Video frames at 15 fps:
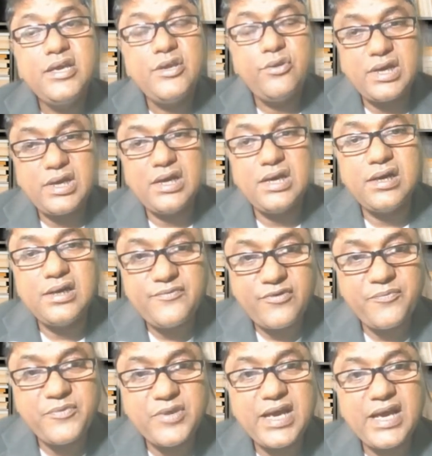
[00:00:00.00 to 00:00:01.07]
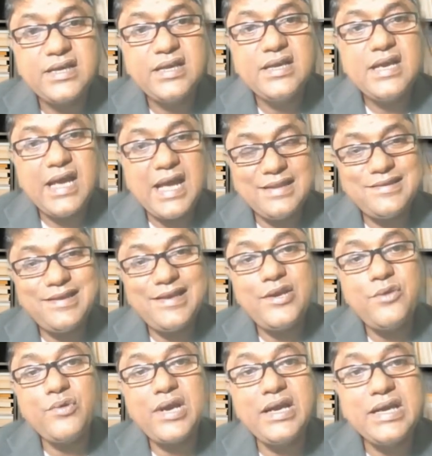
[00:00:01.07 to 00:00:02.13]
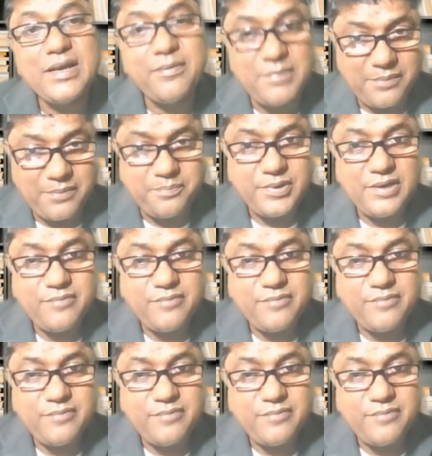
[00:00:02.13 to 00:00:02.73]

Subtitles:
You can learn from that, and then you can develop.